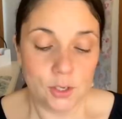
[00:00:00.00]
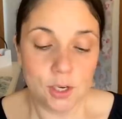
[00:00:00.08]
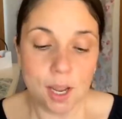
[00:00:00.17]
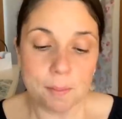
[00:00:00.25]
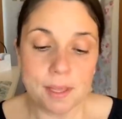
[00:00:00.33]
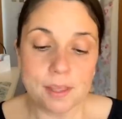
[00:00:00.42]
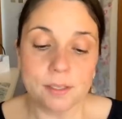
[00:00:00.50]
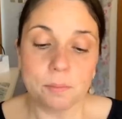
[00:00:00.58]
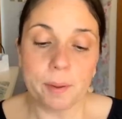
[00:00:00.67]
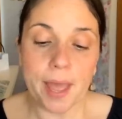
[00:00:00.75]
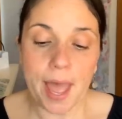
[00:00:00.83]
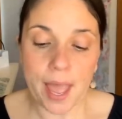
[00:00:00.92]
she got me this
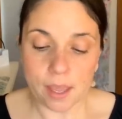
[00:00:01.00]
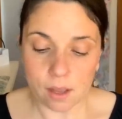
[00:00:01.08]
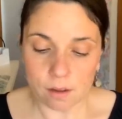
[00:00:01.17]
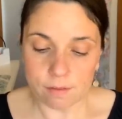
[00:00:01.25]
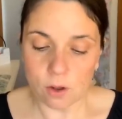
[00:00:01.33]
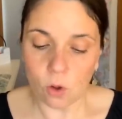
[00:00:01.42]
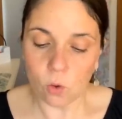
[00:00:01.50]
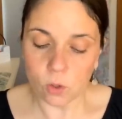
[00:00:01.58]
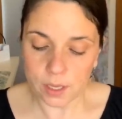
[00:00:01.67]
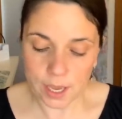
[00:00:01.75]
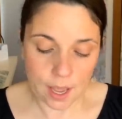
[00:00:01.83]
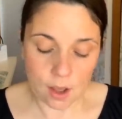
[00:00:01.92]
bag of,
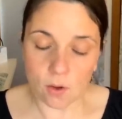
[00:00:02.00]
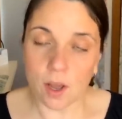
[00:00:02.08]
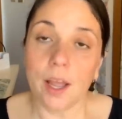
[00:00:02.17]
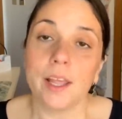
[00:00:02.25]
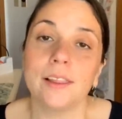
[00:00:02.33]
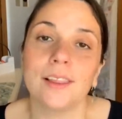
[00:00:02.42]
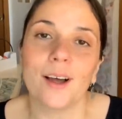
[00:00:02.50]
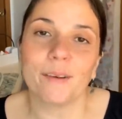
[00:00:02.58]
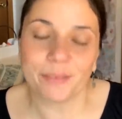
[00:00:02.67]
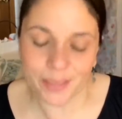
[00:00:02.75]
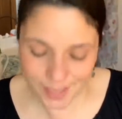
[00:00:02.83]
holy cow, I love